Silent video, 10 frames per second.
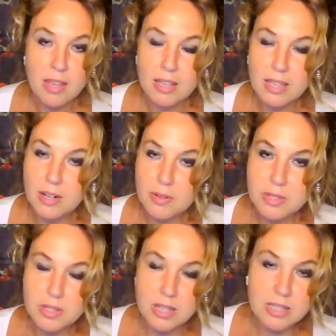
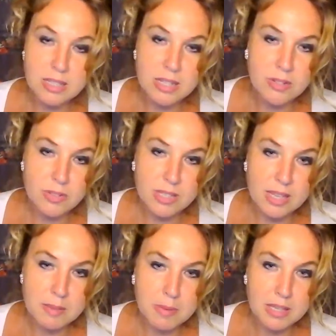it's
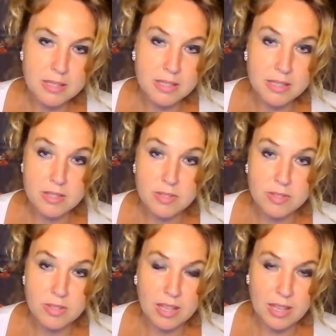interesting, because this is
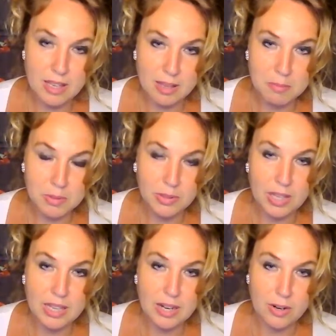him
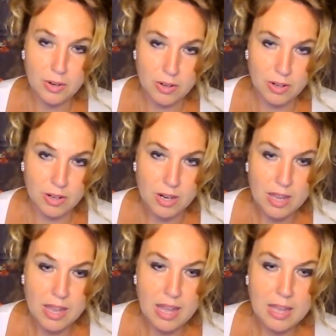looking at her,
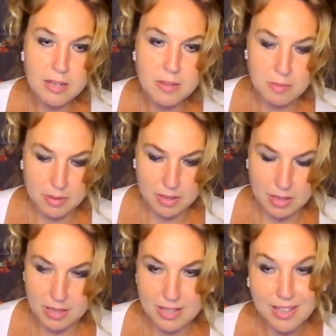and
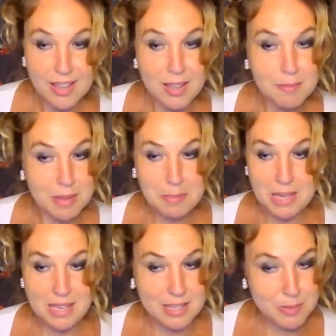maybe
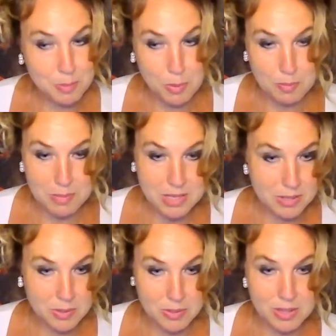he's more
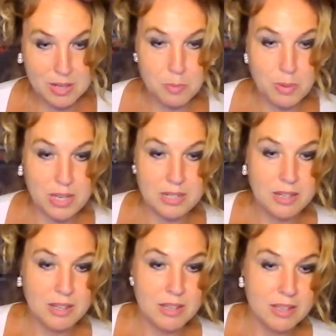mystical than what
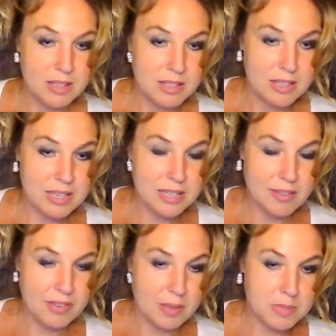he's
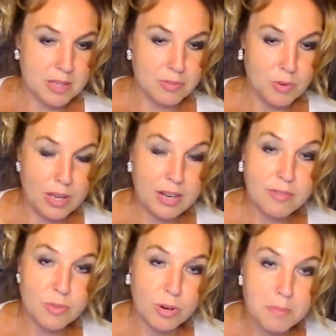giving himself
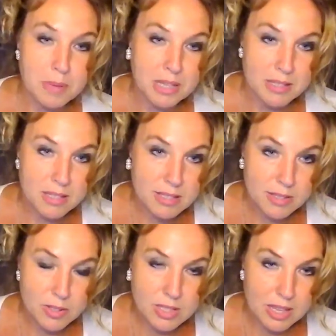credit for, because this
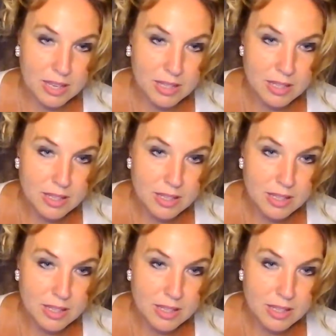looks like